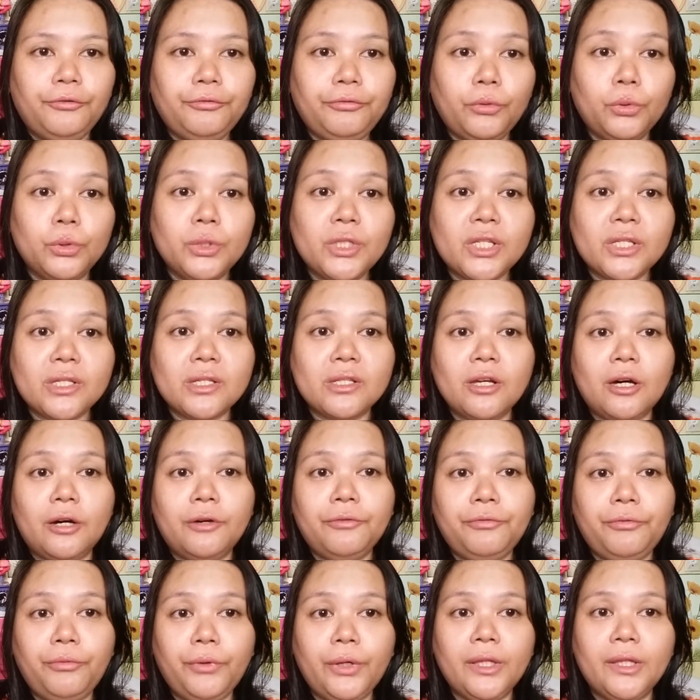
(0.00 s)
food
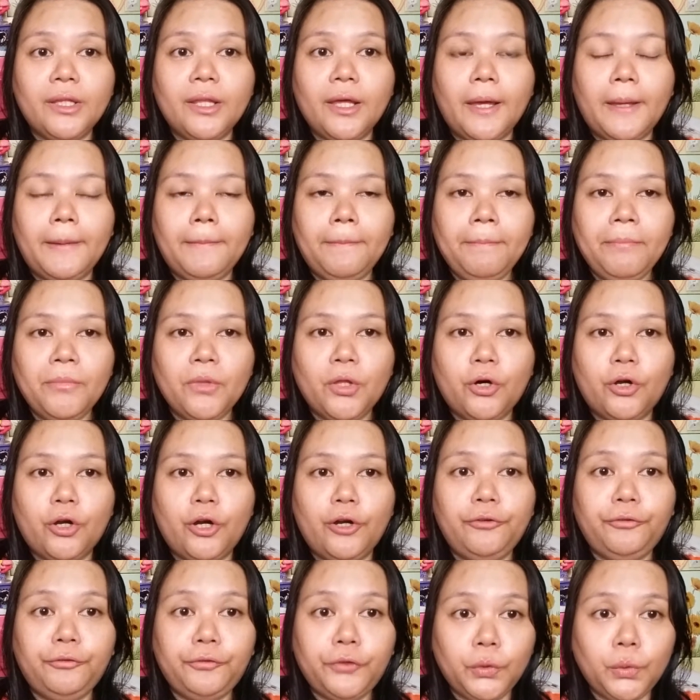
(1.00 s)
stuff with them,
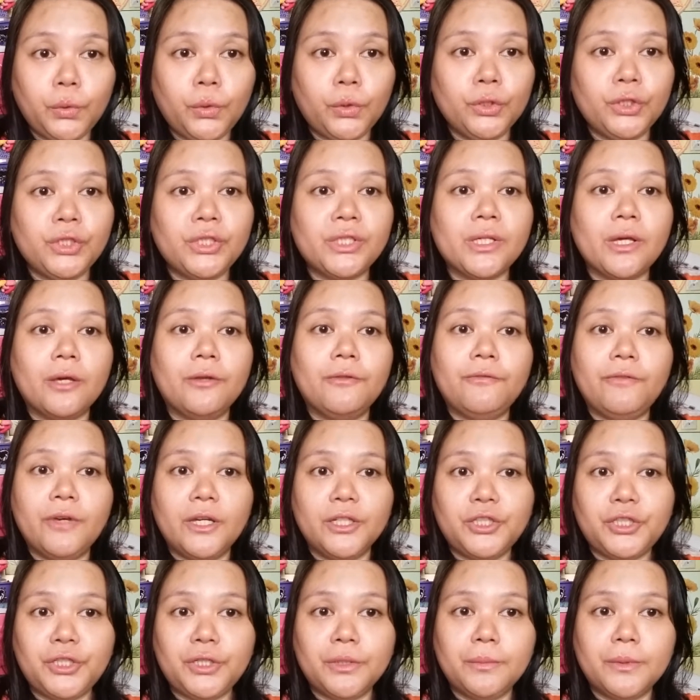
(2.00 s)
or fruits and
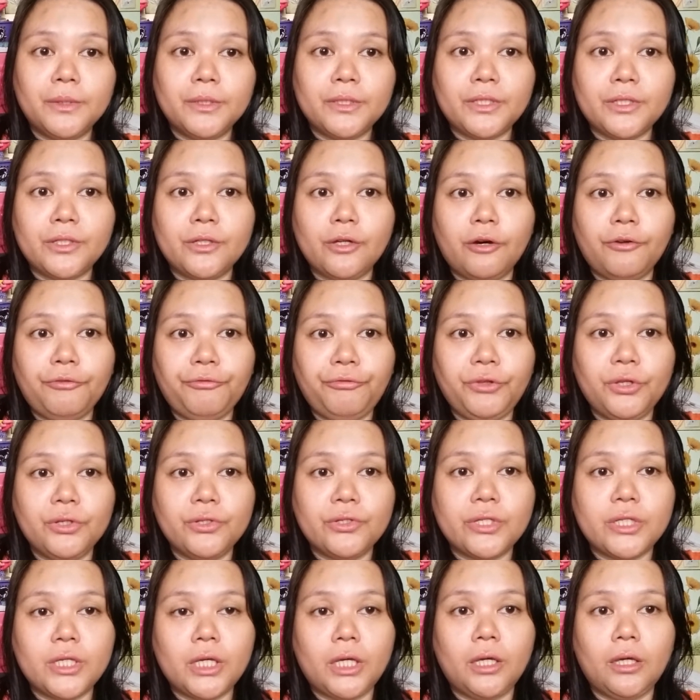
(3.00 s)
vegetable stuff
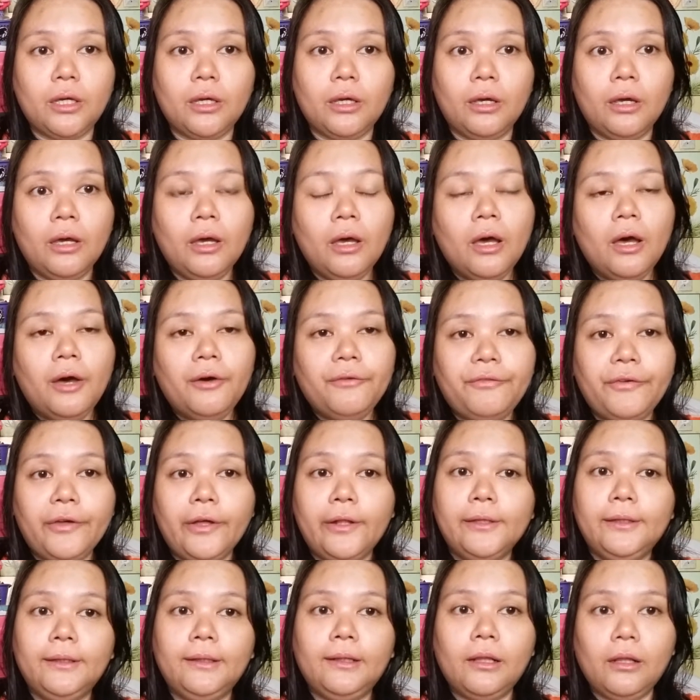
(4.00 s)
using
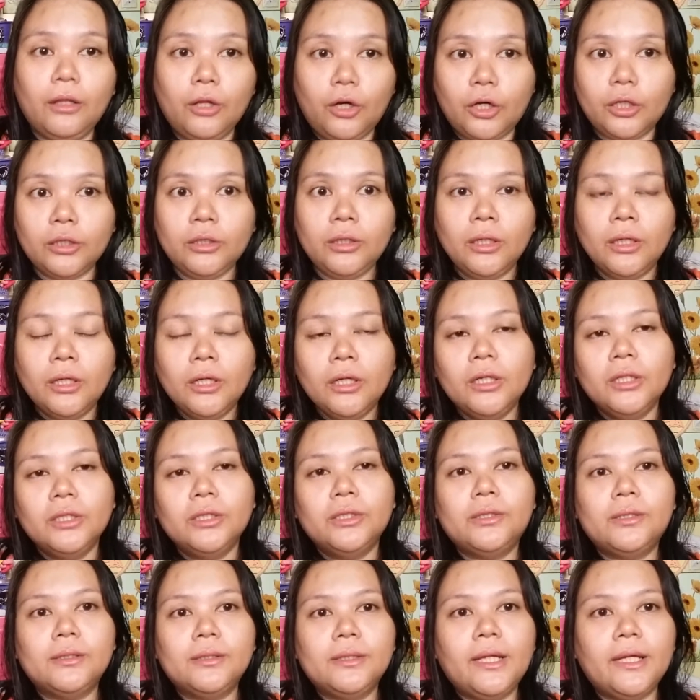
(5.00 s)
felt cloth
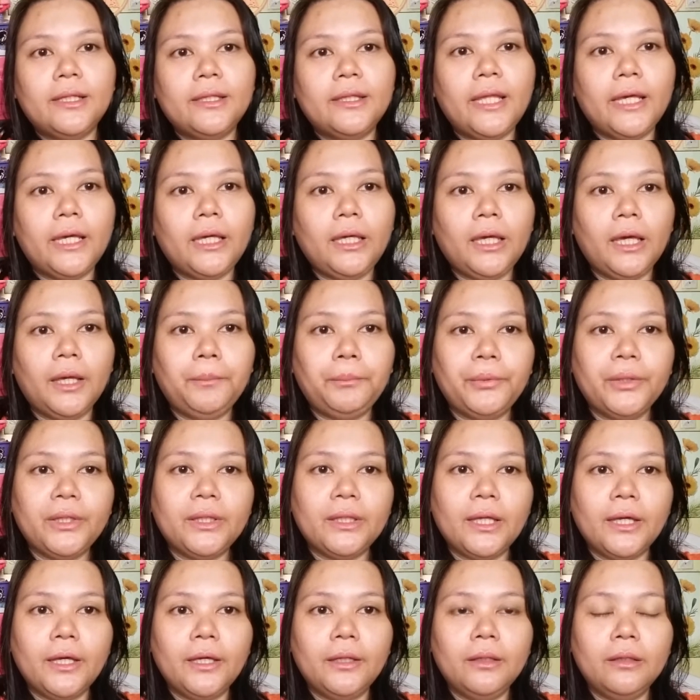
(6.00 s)
so that they can
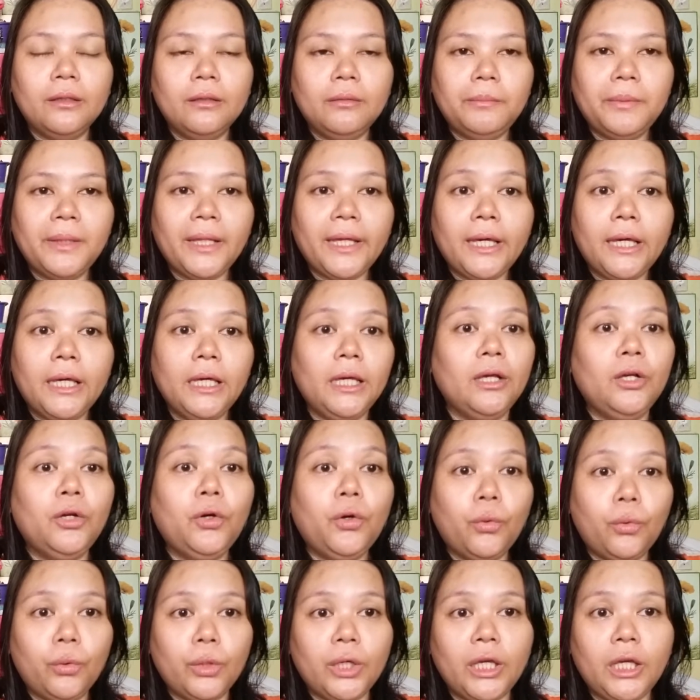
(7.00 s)
pretend playing
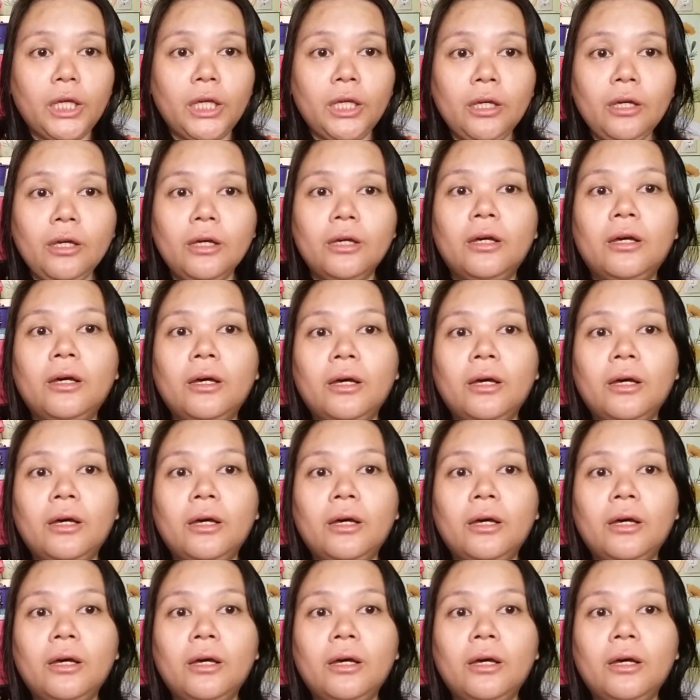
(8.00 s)
cooking